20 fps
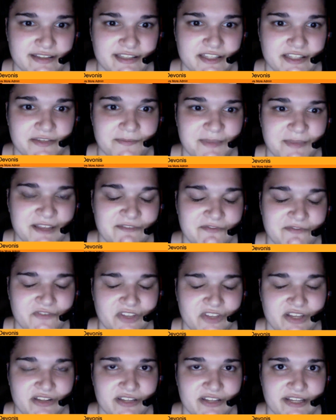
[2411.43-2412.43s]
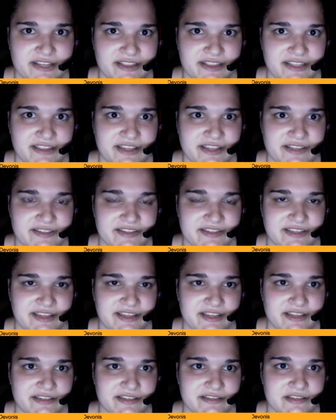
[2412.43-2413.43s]
you may feel like that's the
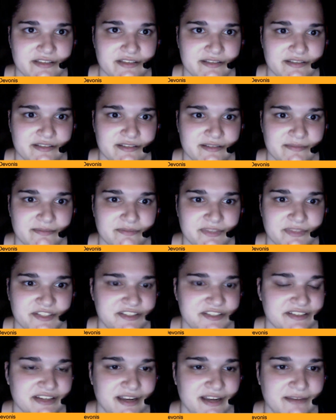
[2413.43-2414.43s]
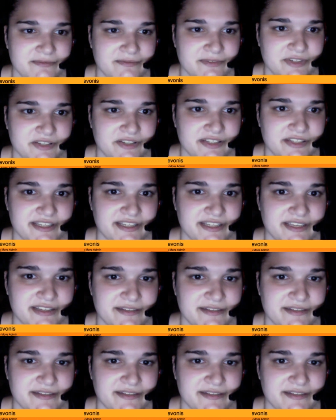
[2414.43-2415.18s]
end, but it's not really it.